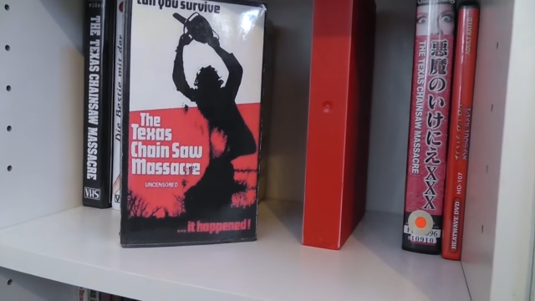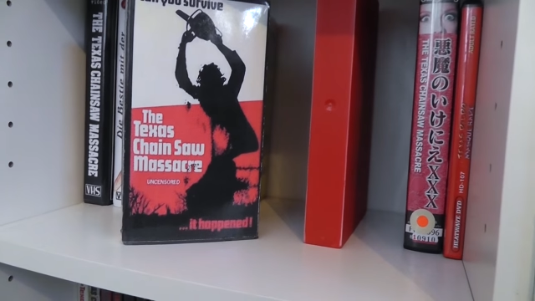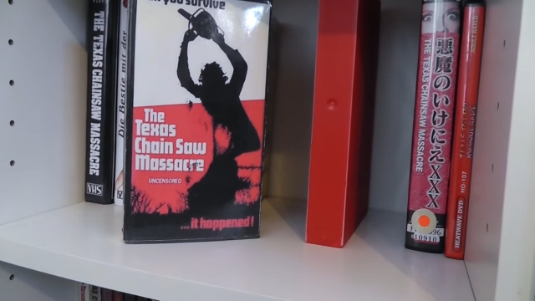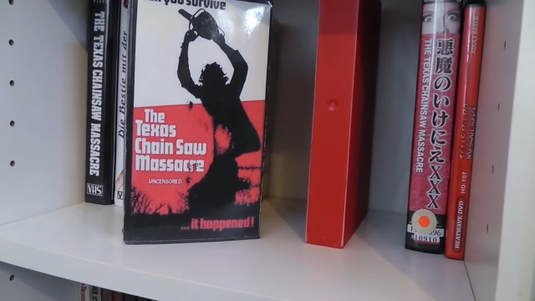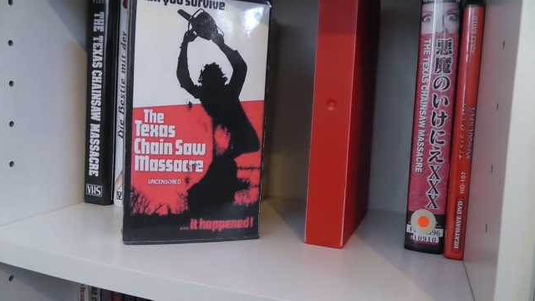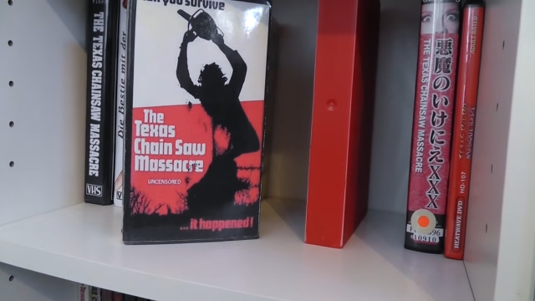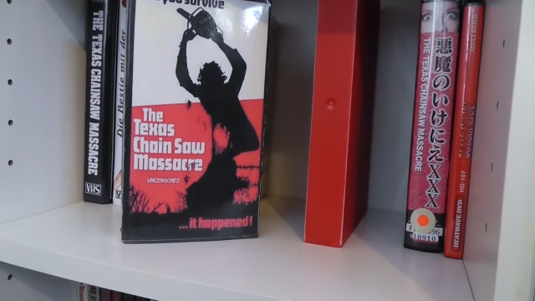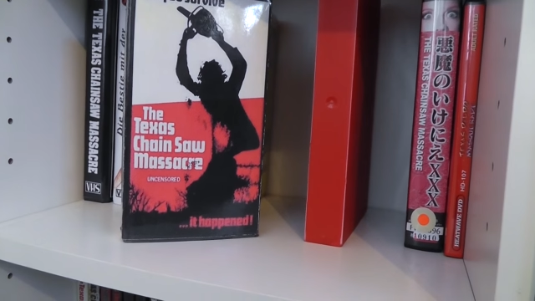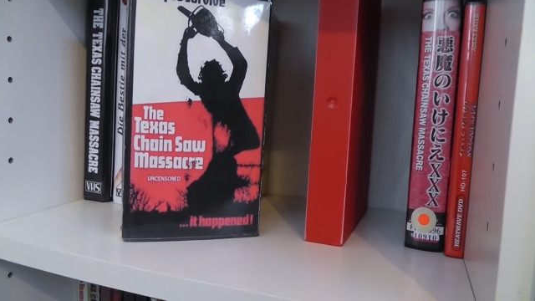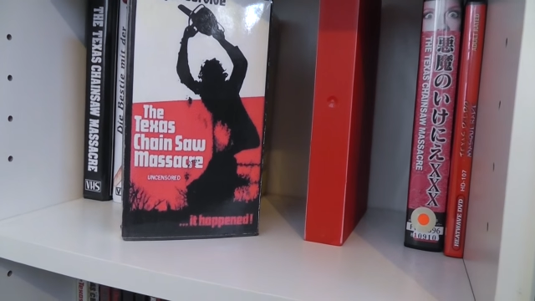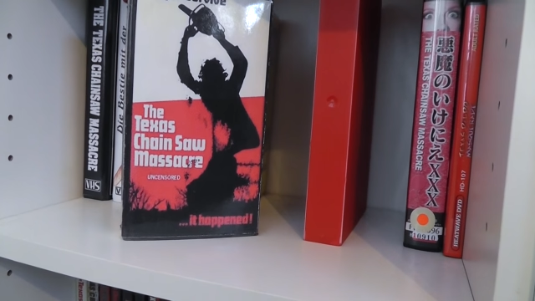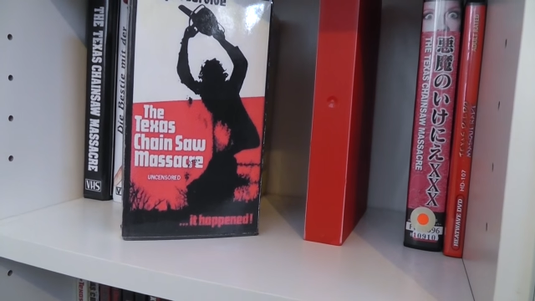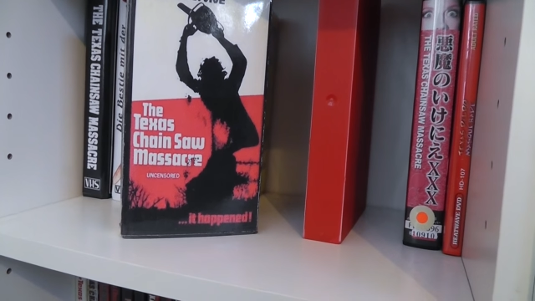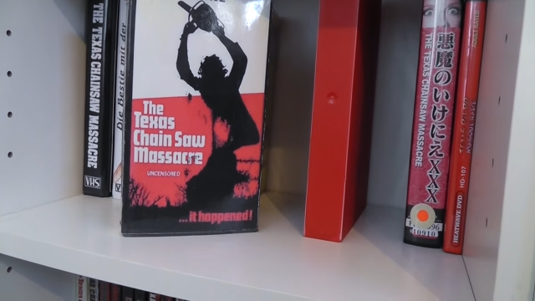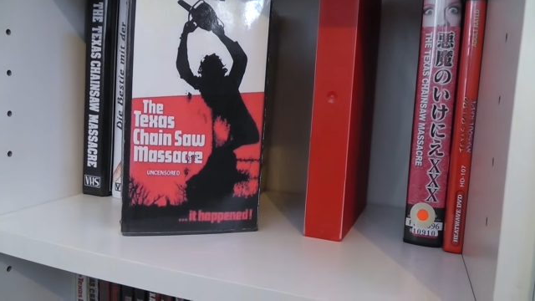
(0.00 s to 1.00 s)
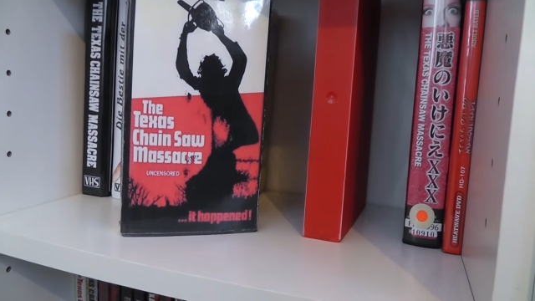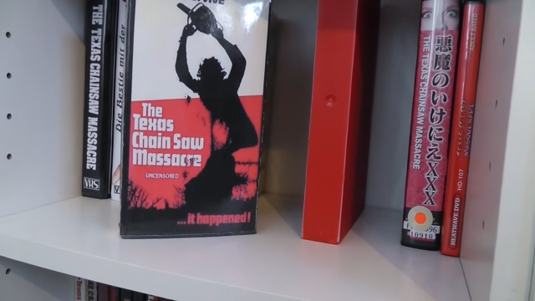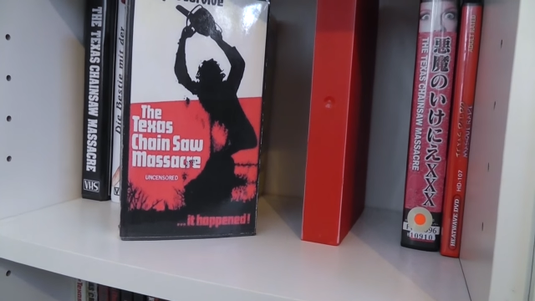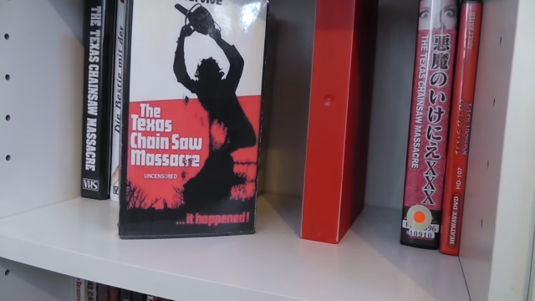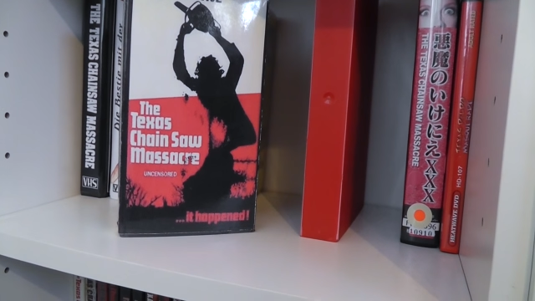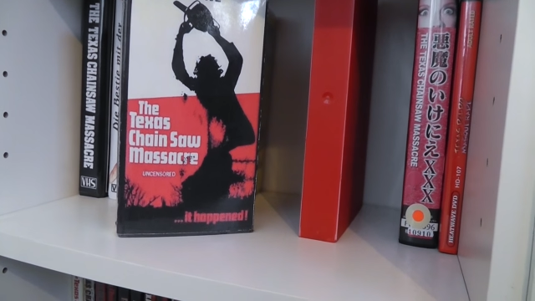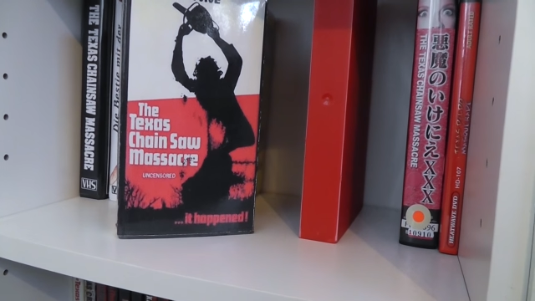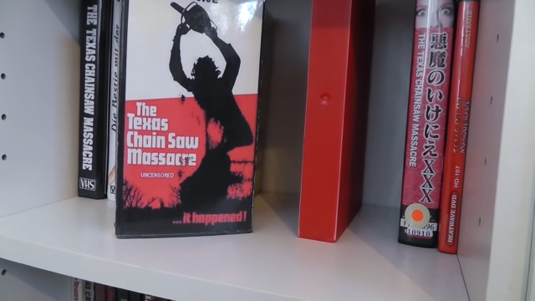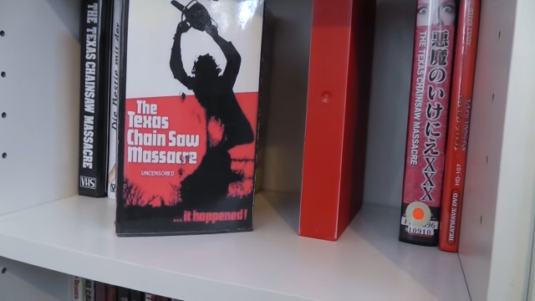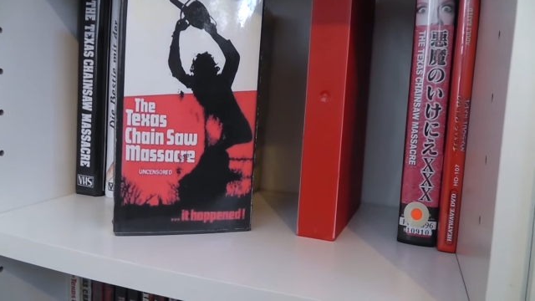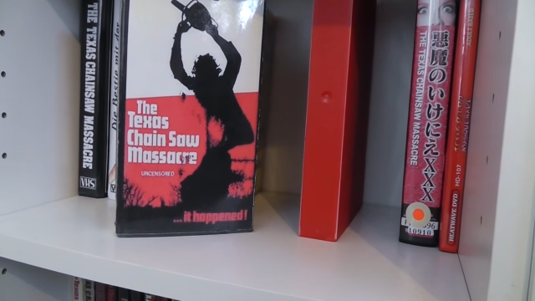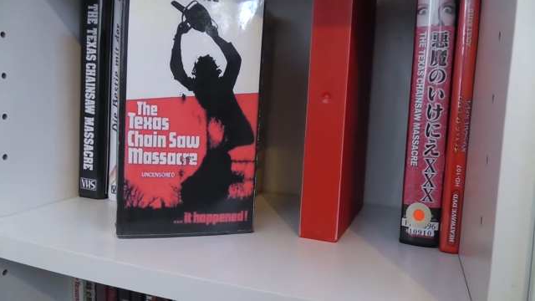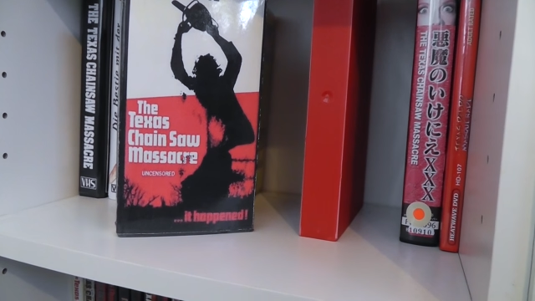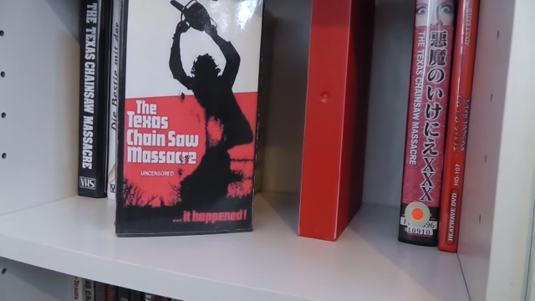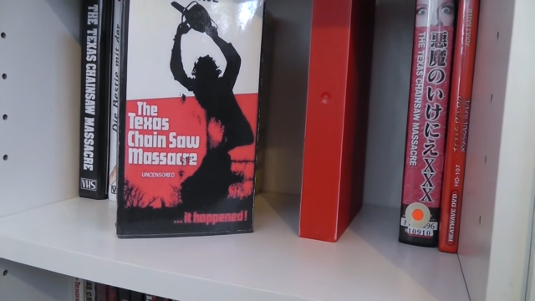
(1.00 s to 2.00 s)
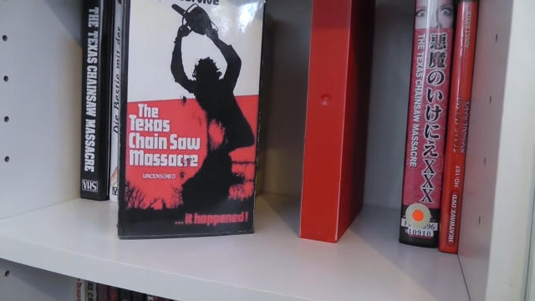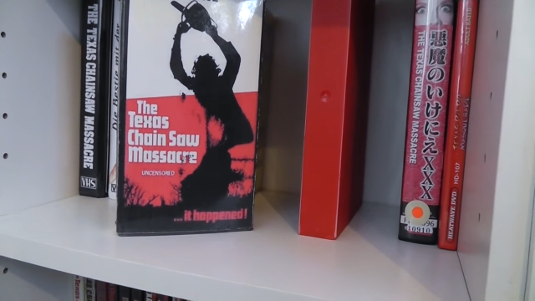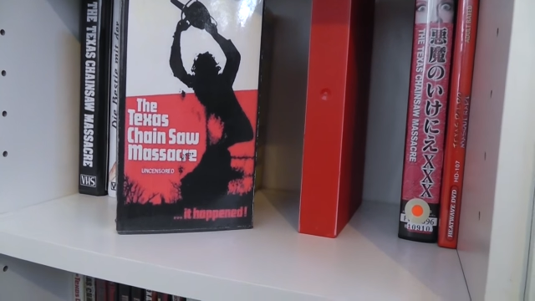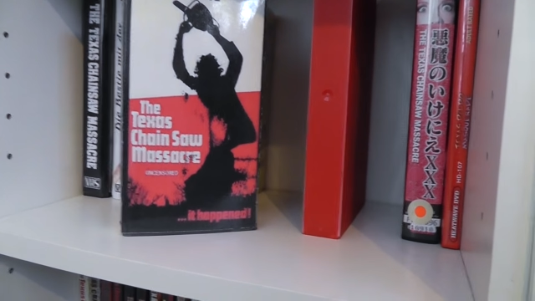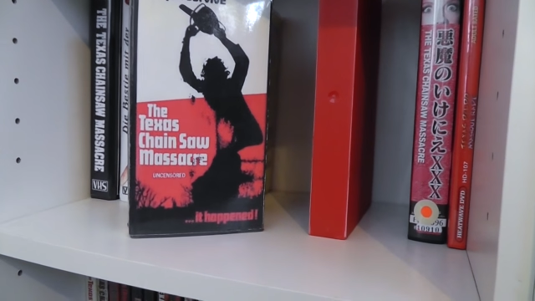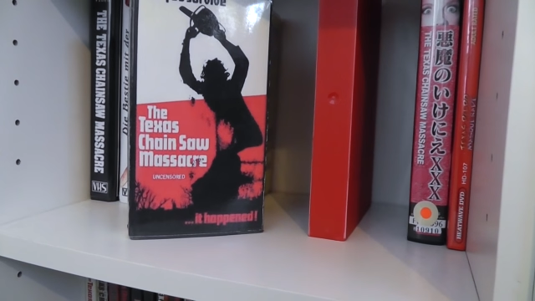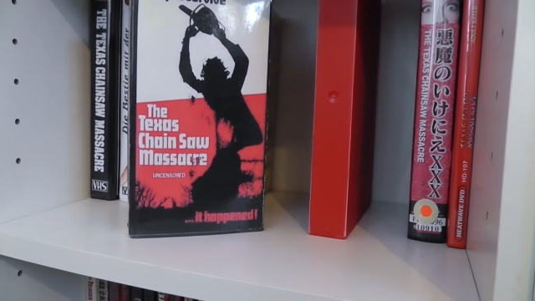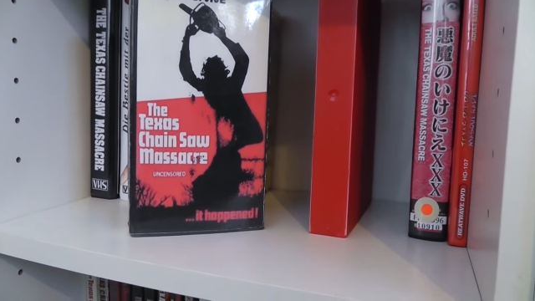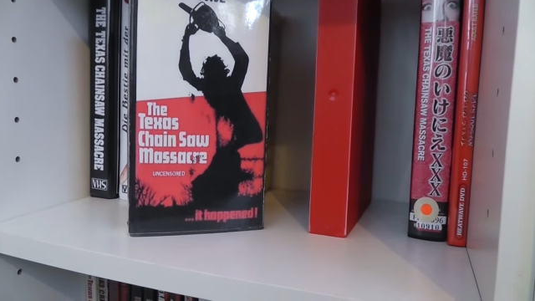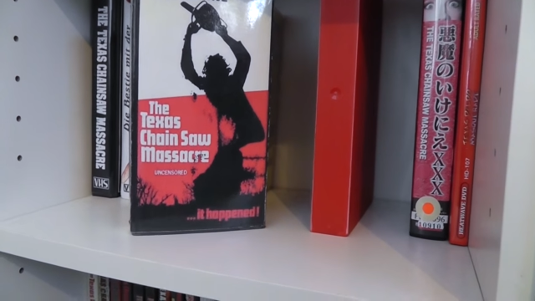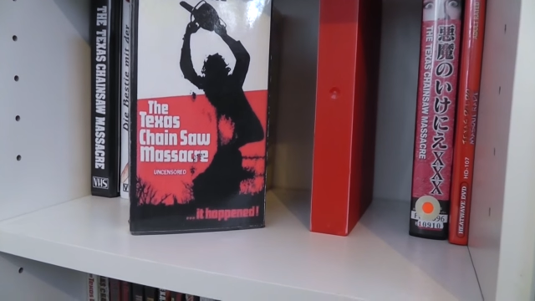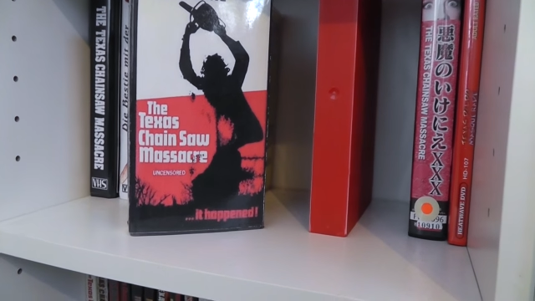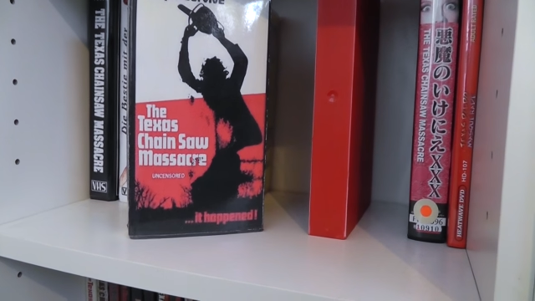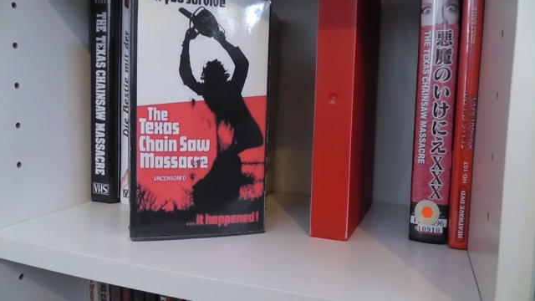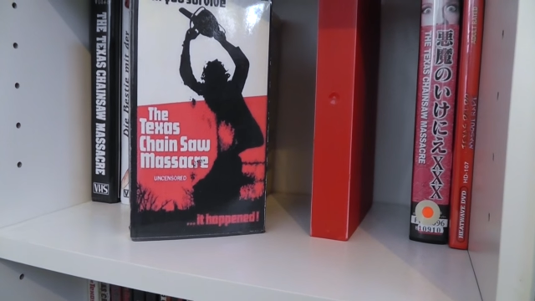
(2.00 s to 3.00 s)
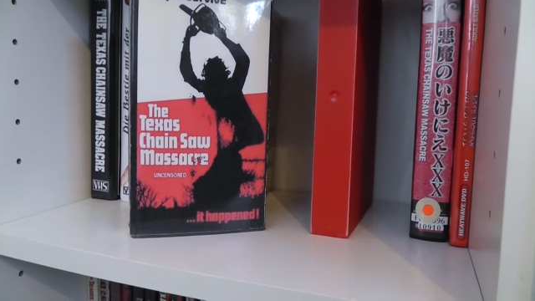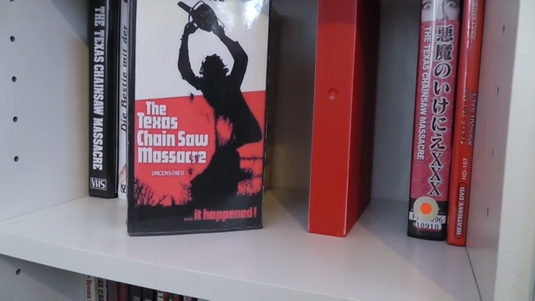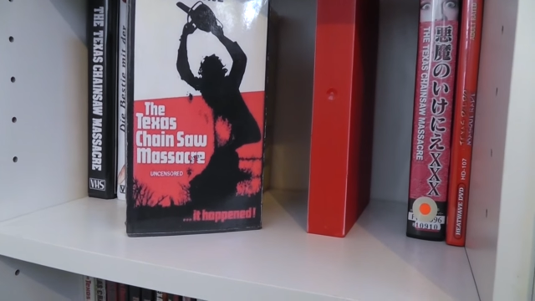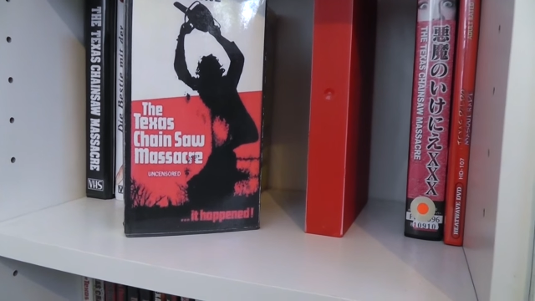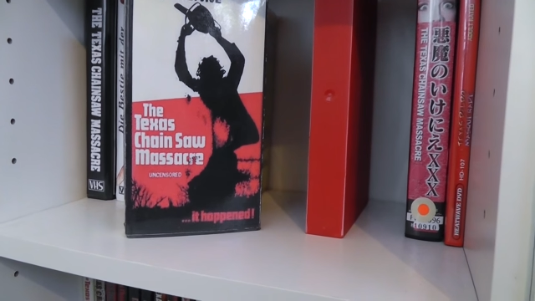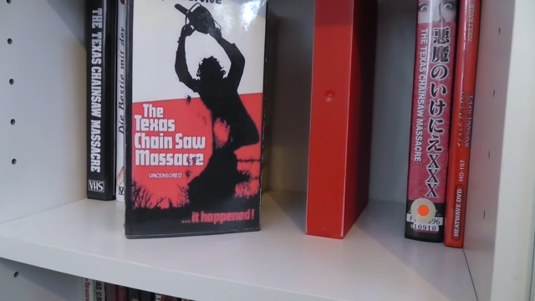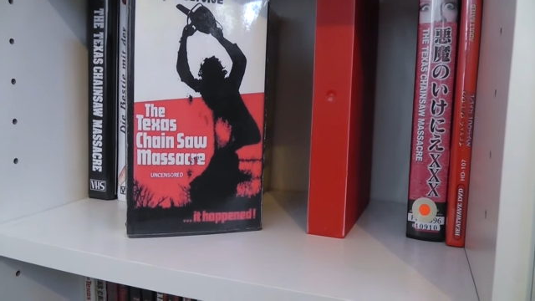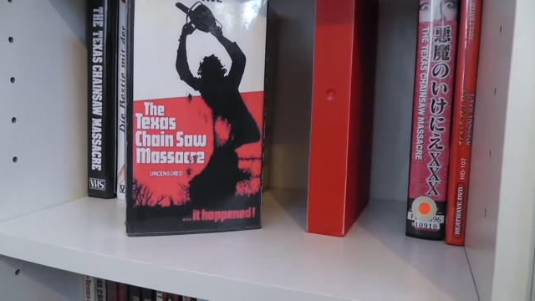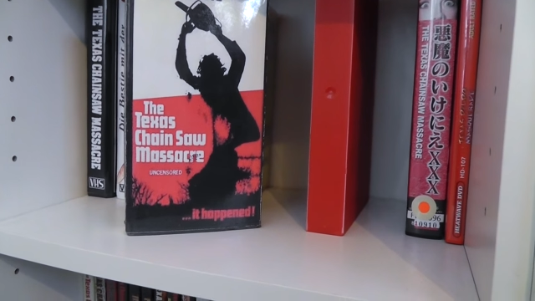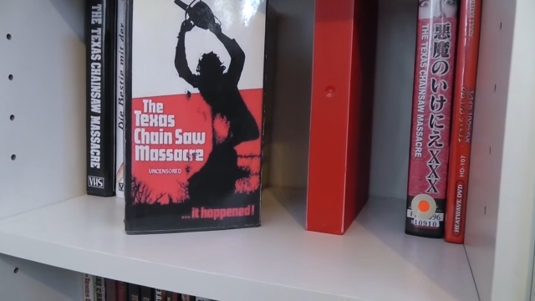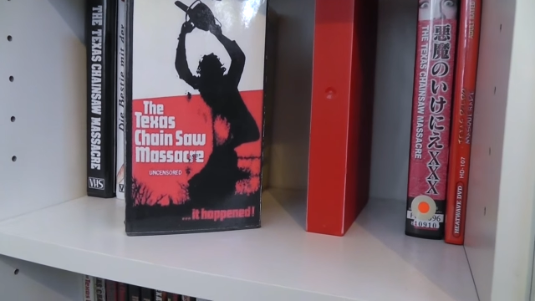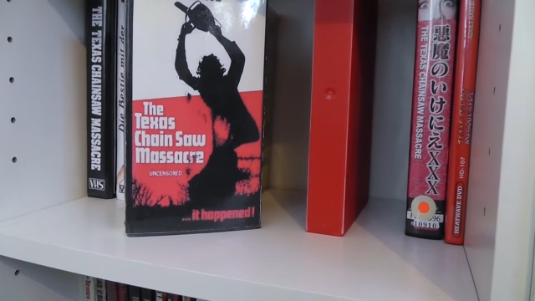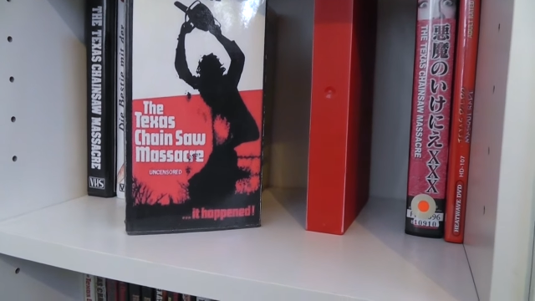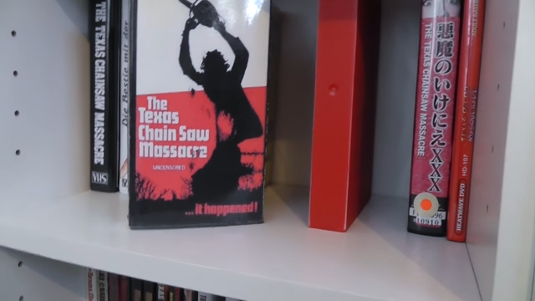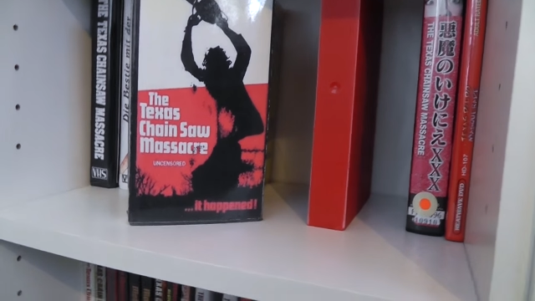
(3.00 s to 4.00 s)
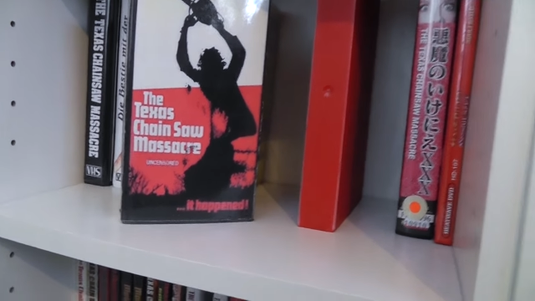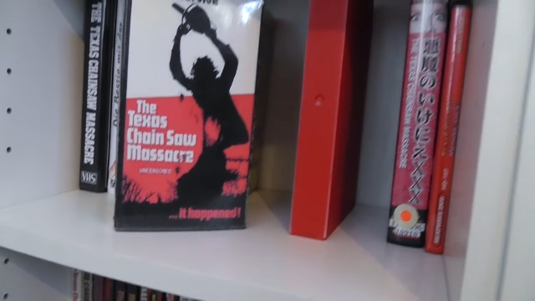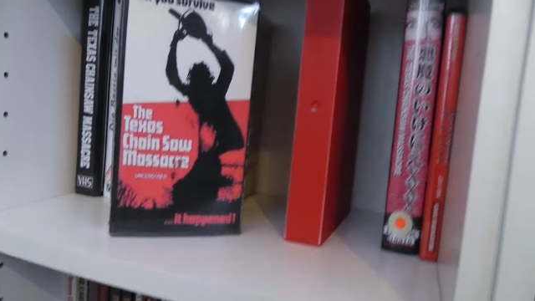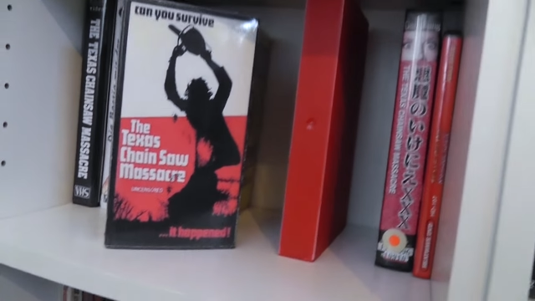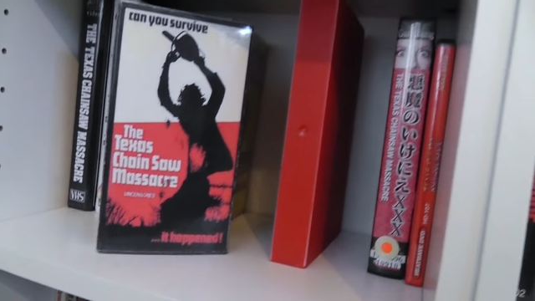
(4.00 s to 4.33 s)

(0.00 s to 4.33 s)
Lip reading: [unreadable: no face in view]